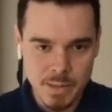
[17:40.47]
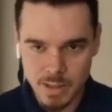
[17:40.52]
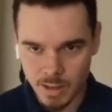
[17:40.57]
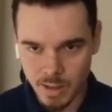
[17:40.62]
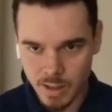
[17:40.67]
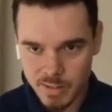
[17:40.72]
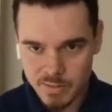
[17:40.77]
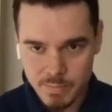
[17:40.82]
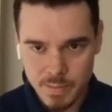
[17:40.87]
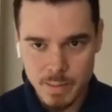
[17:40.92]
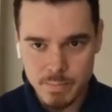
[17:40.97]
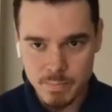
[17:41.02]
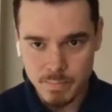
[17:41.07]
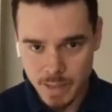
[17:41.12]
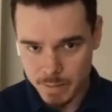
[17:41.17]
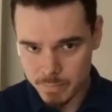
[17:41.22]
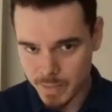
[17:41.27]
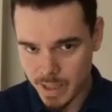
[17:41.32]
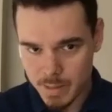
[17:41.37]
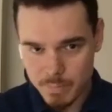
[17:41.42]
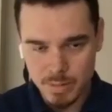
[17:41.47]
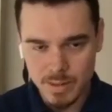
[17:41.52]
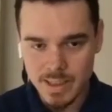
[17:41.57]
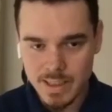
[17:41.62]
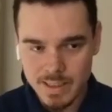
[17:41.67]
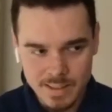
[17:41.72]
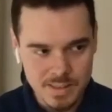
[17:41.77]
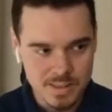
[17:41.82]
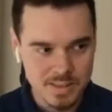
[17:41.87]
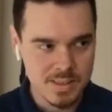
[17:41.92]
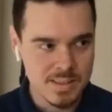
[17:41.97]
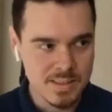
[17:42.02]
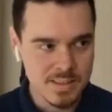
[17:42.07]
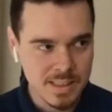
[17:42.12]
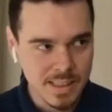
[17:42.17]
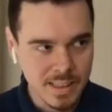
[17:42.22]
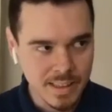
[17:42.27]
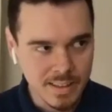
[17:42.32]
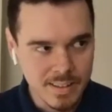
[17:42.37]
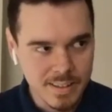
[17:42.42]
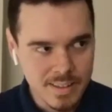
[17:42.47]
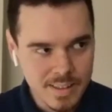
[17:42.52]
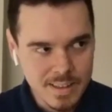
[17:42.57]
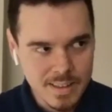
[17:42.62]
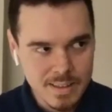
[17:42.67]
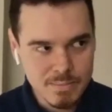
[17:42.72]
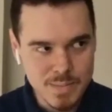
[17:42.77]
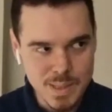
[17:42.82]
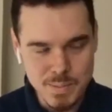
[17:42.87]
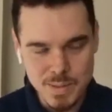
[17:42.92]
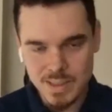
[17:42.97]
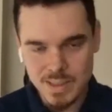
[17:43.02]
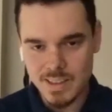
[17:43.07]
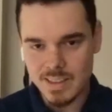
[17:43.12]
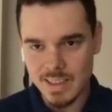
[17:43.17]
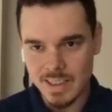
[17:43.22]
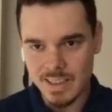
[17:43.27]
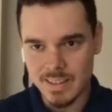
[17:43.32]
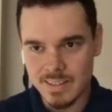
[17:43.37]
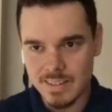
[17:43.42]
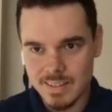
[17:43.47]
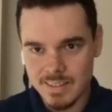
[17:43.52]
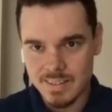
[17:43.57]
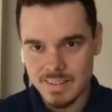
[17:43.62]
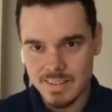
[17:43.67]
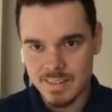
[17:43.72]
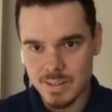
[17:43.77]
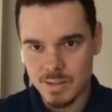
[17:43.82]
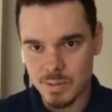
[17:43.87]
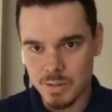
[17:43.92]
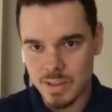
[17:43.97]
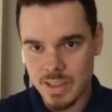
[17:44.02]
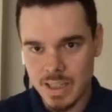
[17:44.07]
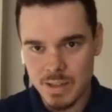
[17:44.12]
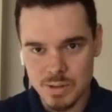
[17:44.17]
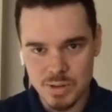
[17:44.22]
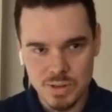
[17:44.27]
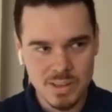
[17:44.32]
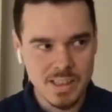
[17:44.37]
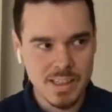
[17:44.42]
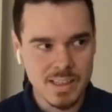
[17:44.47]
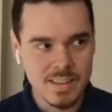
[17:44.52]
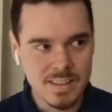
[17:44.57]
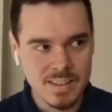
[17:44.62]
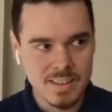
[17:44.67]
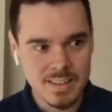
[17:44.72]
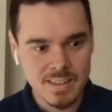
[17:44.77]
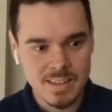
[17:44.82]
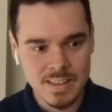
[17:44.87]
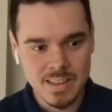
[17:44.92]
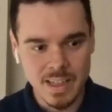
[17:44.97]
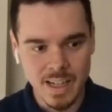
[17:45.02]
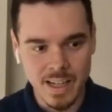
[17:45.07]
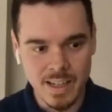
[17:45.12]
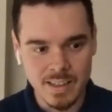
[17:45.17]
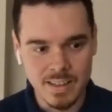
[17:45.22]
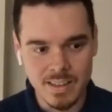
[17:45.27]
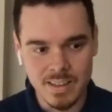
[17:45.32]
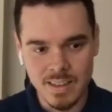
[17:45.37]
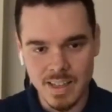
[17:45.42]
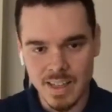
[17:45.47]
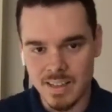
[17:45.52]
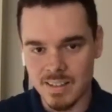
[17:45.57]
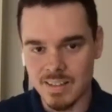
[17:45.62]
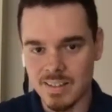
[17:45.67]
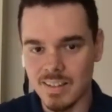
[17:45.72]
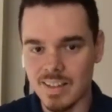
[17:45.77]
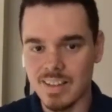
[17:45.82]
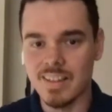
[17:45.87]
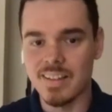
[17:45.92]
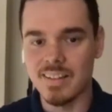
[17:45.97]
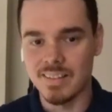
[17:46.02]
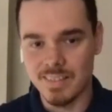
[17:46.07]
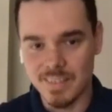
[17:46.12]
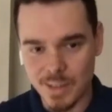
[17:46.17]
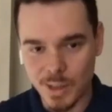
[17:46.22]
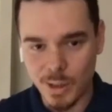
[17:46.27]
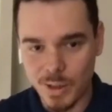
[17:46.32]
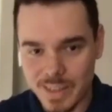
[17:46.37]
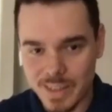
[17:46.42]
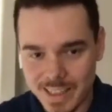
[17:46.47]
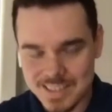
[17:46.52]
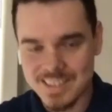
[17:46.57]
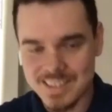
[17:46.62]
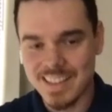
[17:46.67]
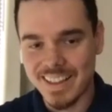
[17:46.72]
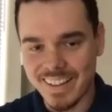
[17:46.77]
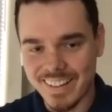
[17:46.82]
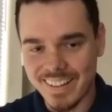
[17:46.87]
lot of my playlist is like maybe like 2010 and earlier. That's the